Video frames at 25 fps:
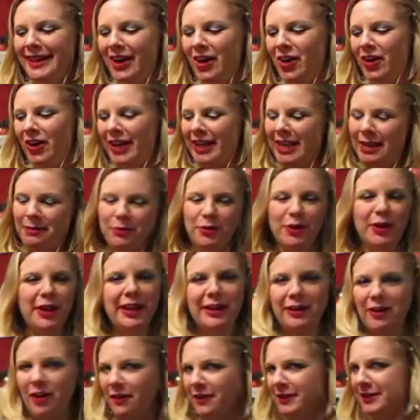Or I keep
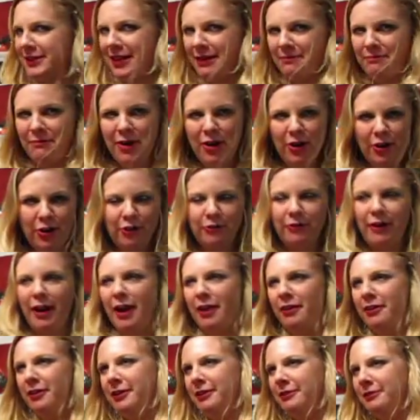getting on the same
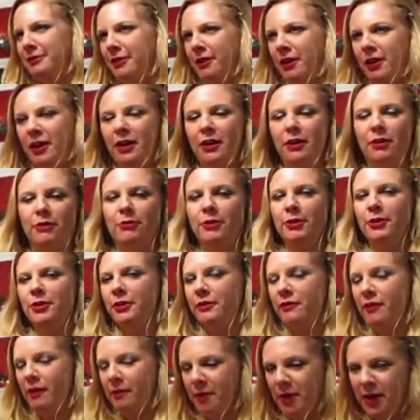merry-go-round and wonder
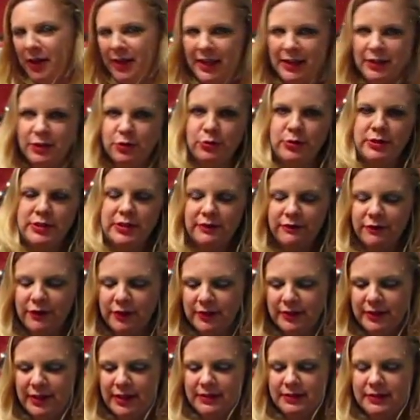if I'm going to get to a
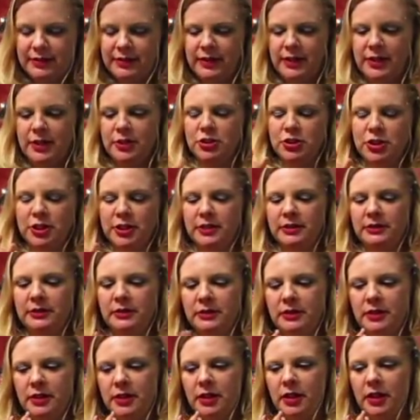different destination,
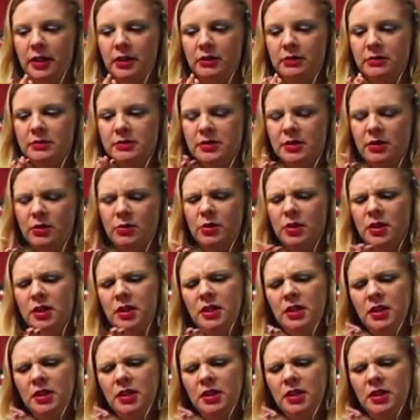you know. So